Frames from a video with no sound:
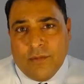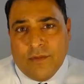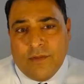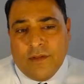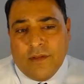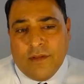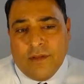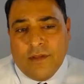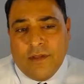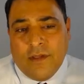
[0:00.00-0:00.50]

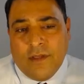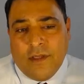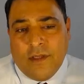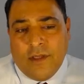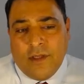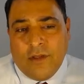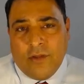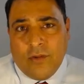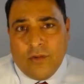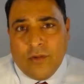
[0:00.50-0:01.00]
to
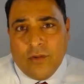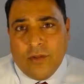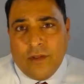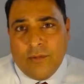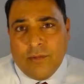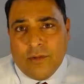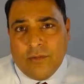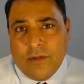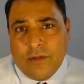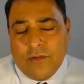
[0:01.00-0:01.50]
do early
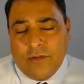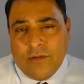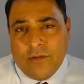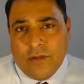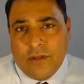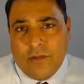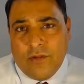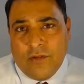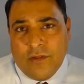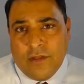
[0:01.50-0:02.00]
bird
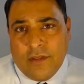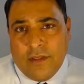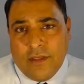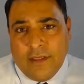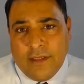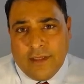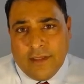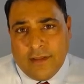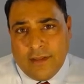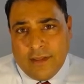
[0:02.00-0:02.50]
registration
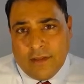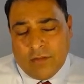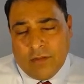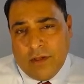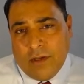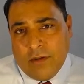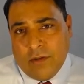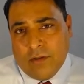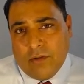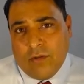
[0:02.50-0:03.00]
and get that
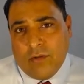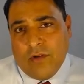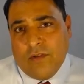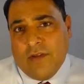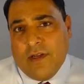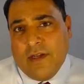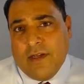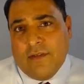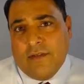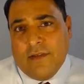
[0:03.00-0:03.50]
3-year course
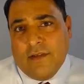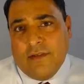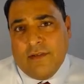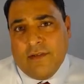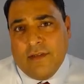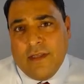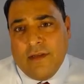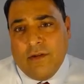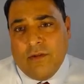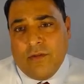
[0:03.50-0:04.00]

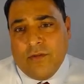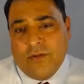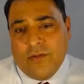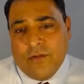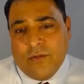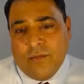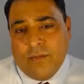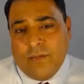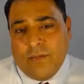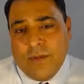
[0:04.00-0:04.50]
access, and
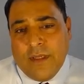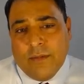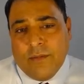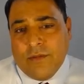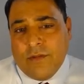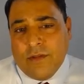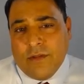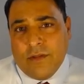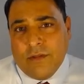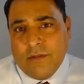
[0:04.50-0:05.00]
also be able
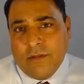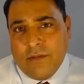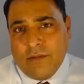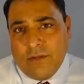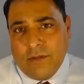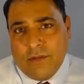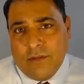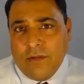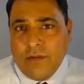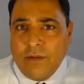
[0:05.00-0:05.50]
to
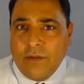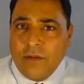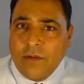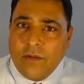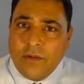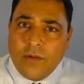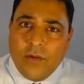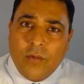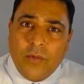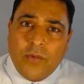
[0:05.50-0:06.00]

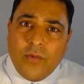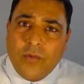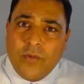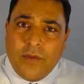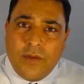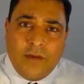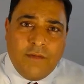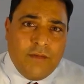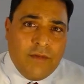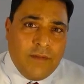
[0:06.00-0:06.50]
go through
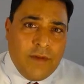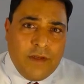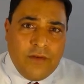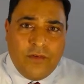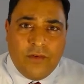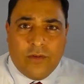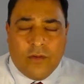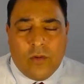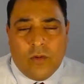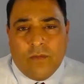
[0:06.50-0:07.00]
the
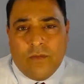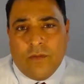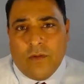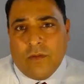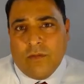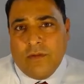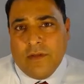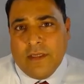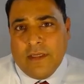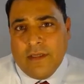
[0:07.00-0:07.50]
information over and
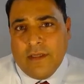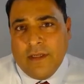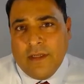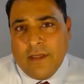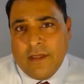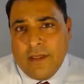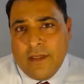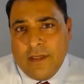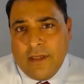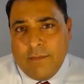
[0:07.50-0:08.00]
over again,
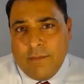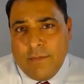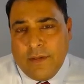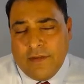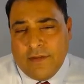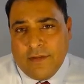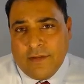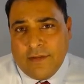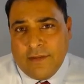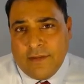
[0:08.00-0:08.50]

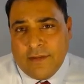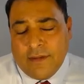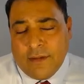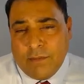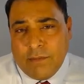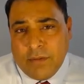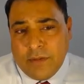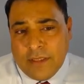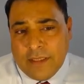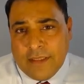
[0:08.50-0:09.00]
because it
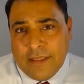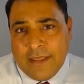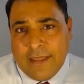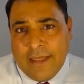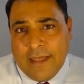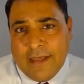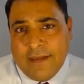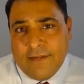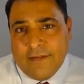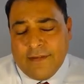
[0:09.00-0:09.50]
completely
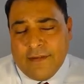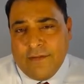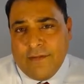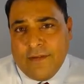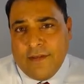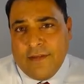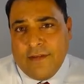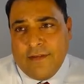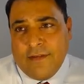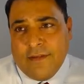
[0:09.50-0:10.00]
has
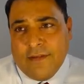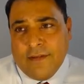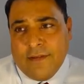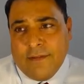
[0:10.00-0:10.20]
different